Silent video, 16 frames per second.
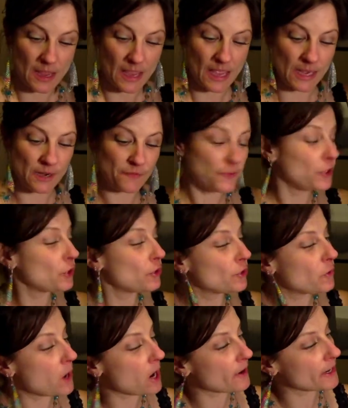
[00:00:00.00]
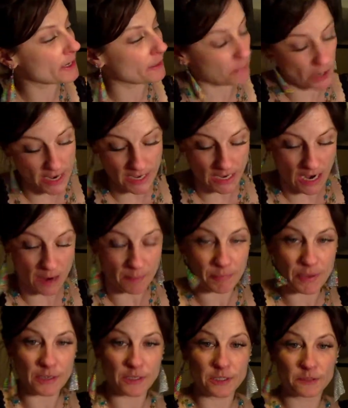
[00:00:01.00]
And if you are in a
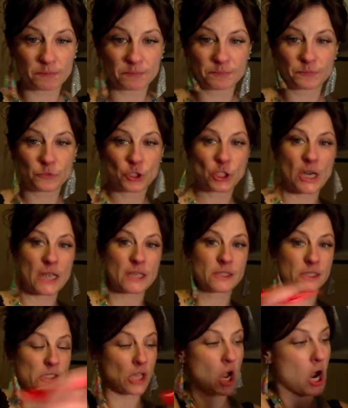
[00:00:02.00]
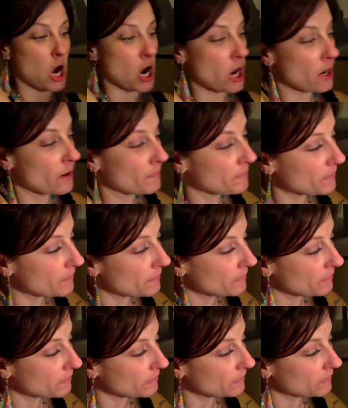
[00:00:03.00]
breakup, chances are
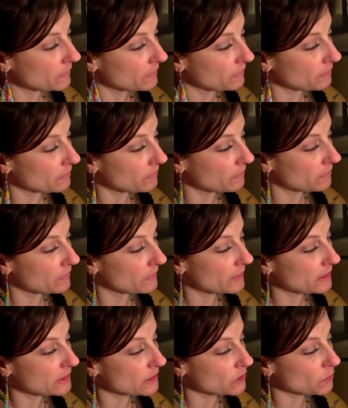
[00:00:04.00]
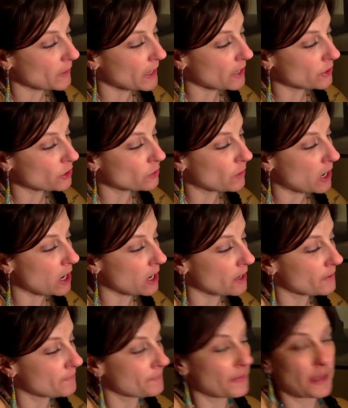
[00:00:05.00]
this is where you
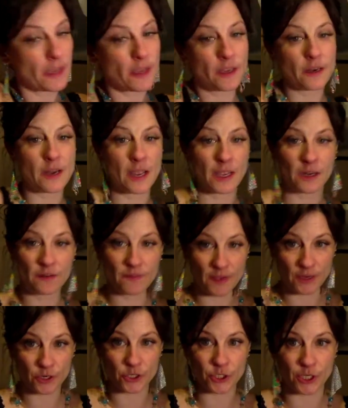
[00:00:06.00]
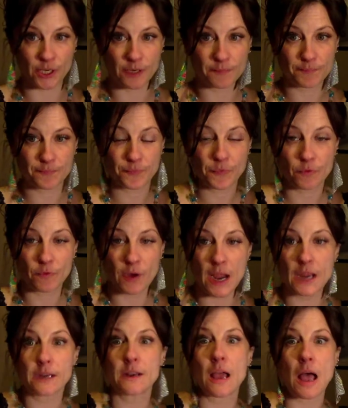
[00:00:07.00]
are, in negative energy,
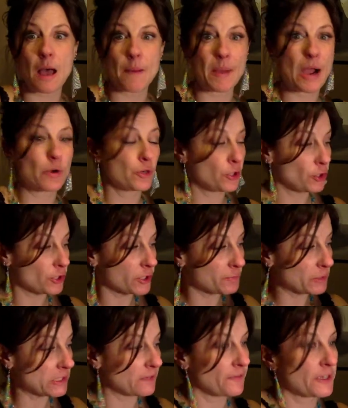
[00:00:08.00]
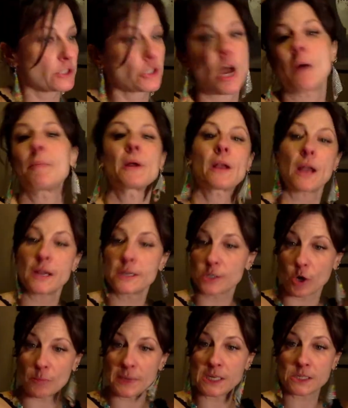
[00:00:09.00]
right? About your specific topic. I
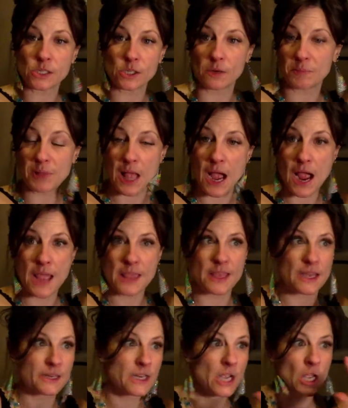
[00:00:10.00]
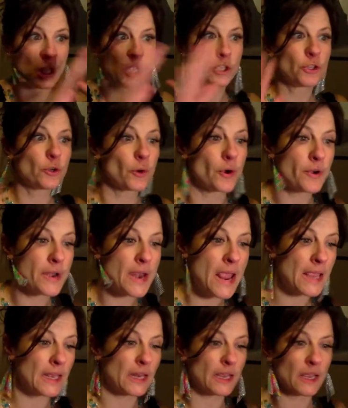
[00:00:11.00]
don't mean to imply that you're
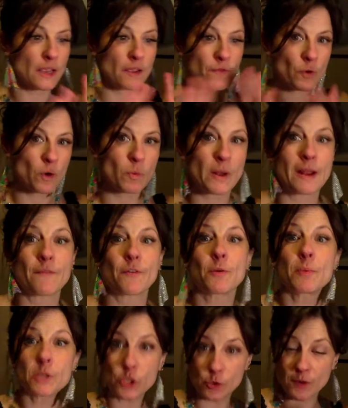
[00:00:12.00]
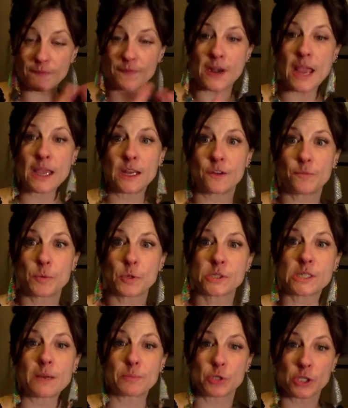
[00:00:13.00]
negative or whatever, but you have negative
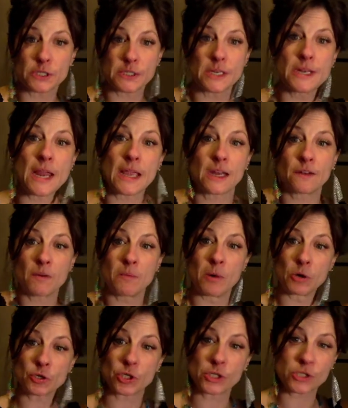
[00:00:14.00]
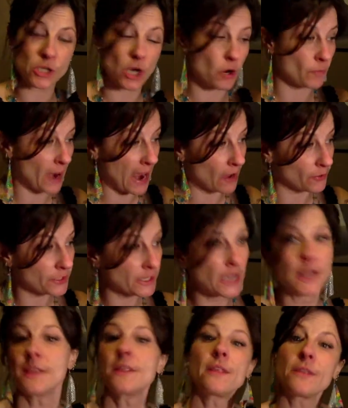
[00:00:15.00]
perceptions and negative emotions around
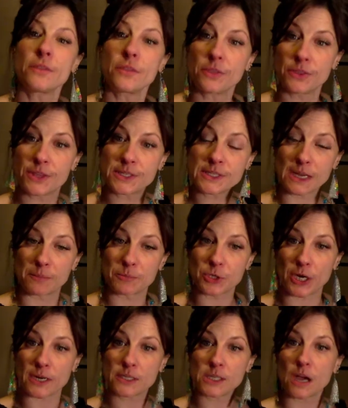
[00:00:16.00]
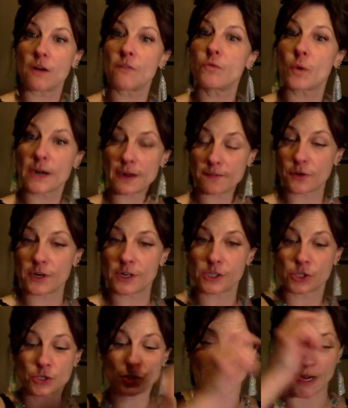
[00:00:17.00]
the subject of whatever it
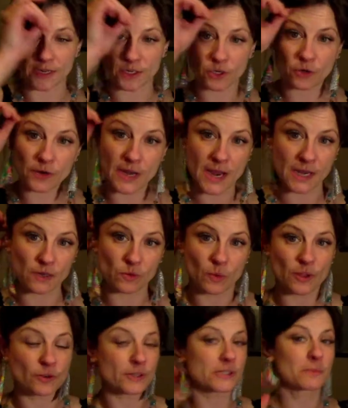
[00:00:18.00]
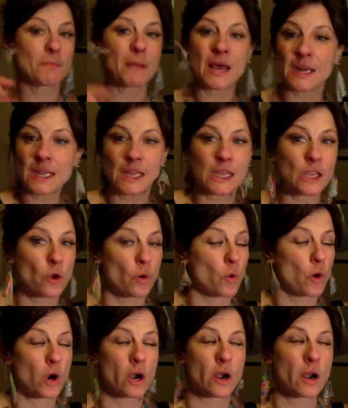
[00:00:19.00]
is you're trying to create, whether it's money
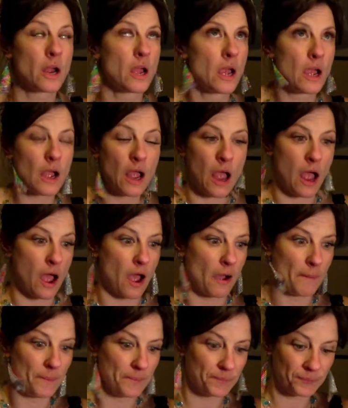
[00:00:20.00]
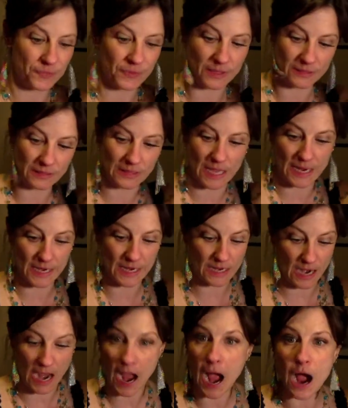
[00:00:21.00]
or um, like
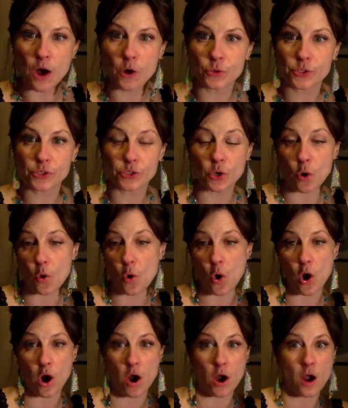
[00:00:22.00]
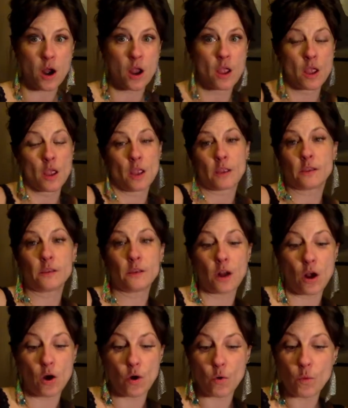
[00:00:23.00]
a house or, you
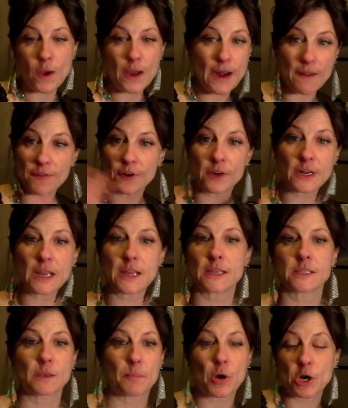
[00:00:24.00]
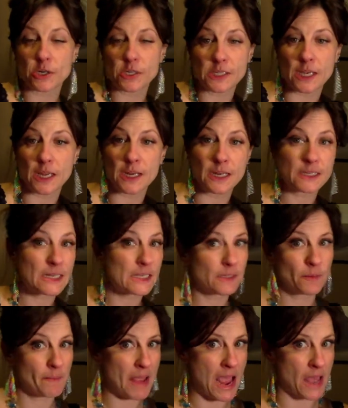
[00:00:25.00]
know, whatever it is, a person, it
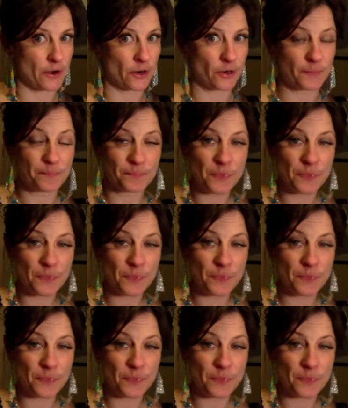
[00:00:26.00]
doesn't matter.